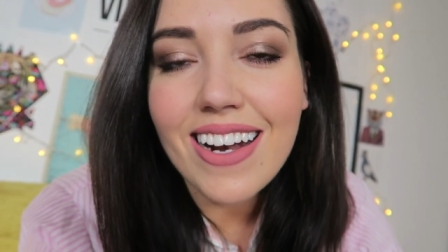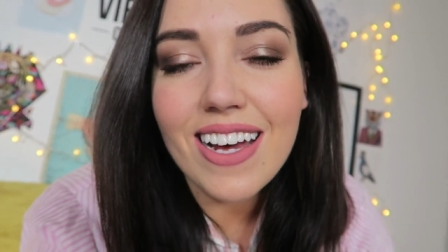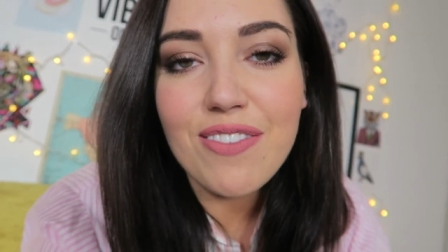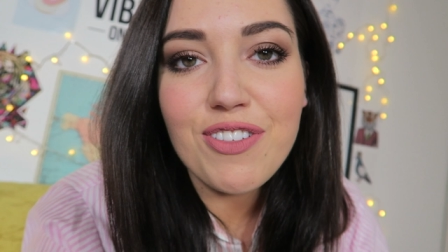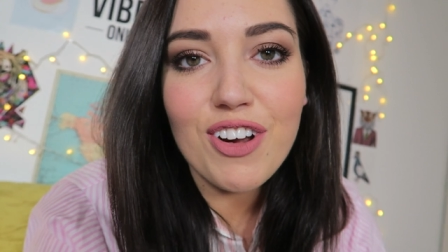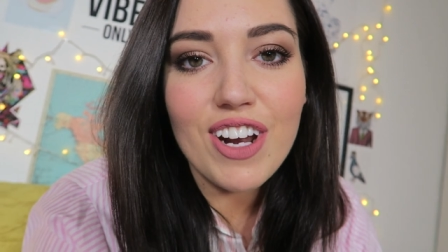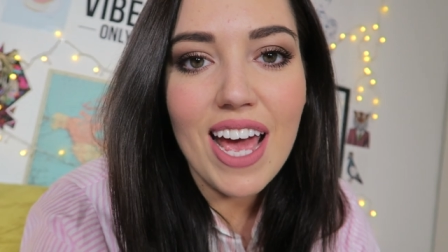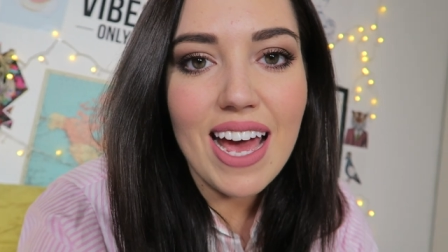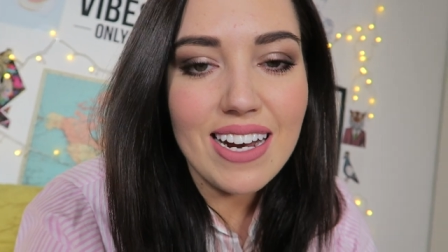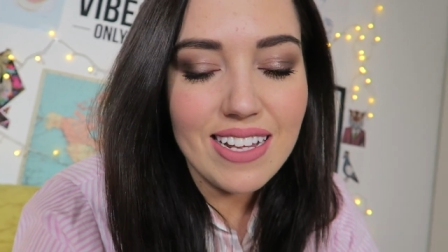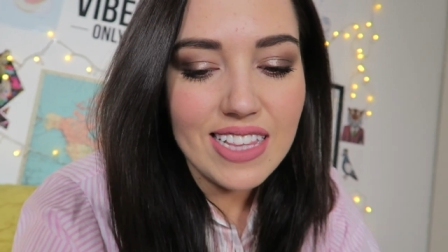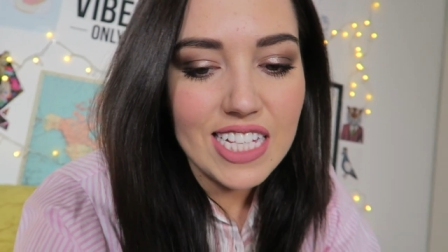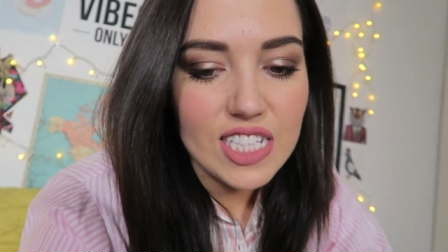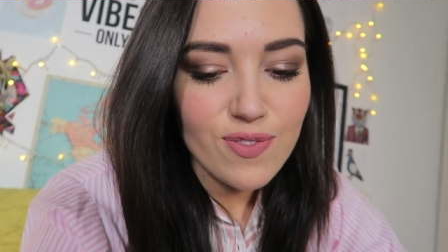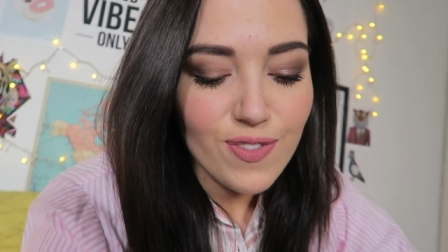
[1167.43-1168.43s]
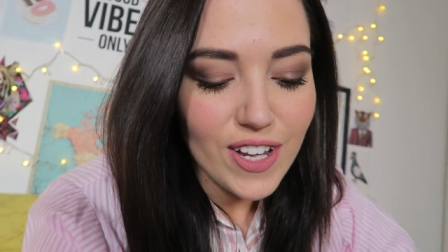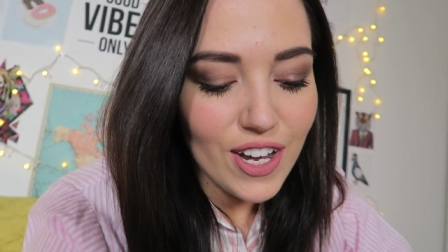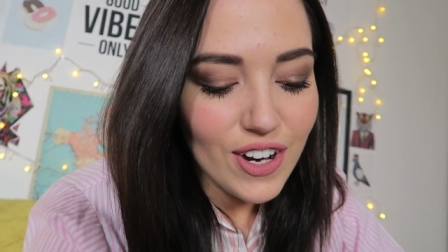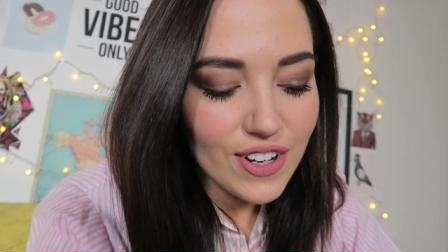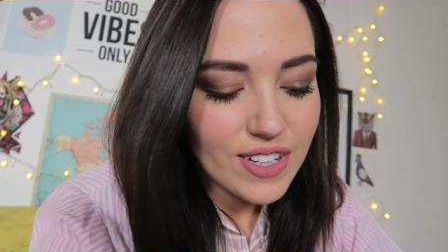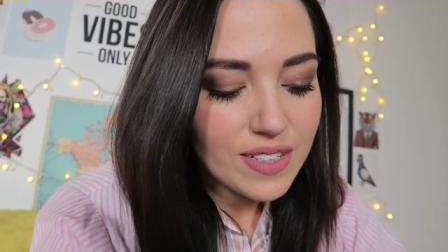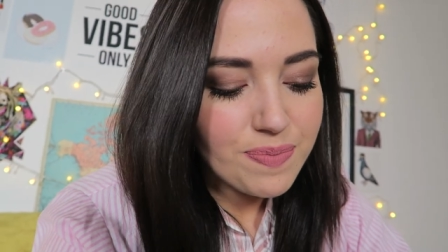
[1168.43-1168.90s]
and I've got to edit this
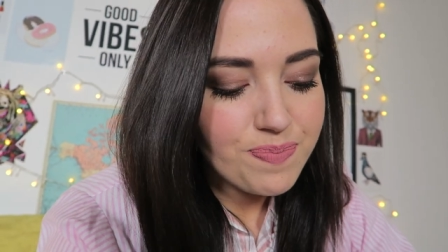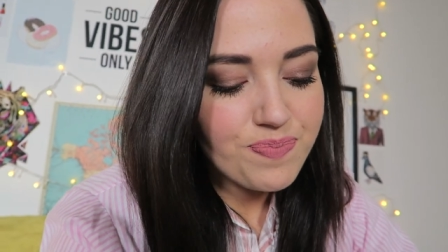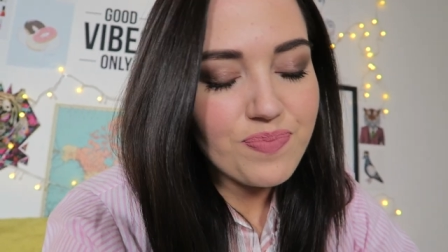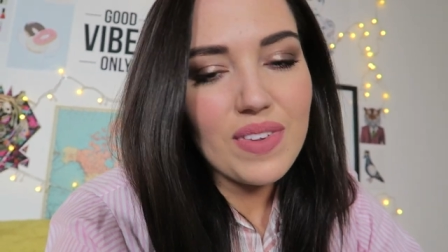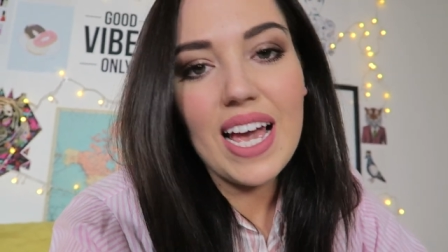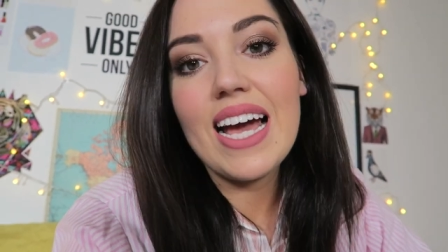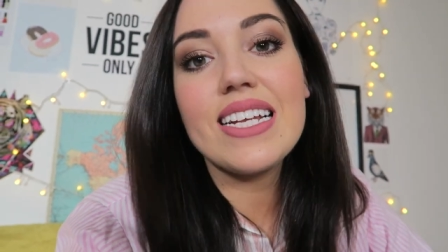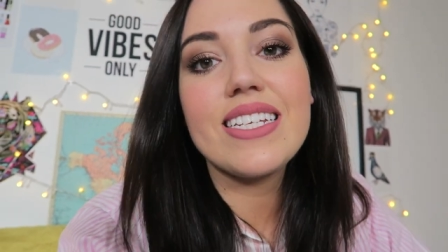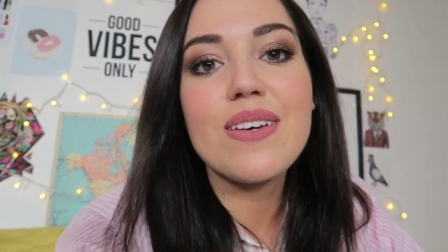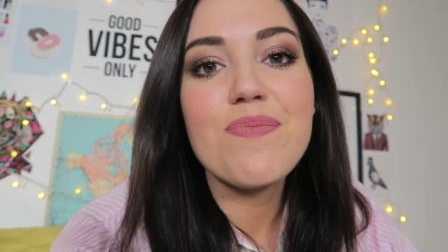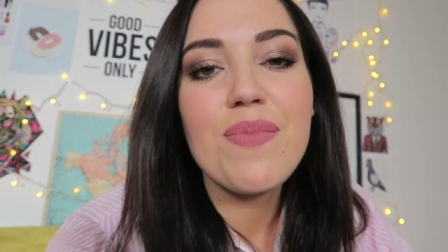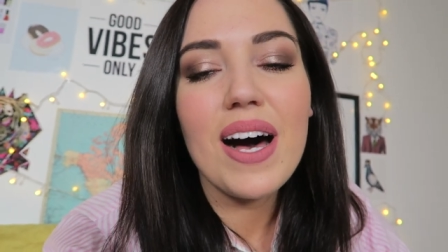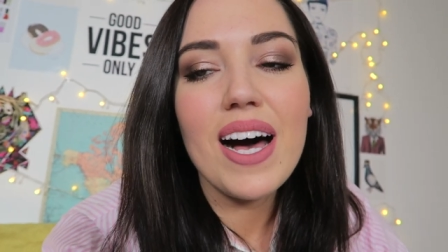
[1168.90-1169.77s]
vlog, edit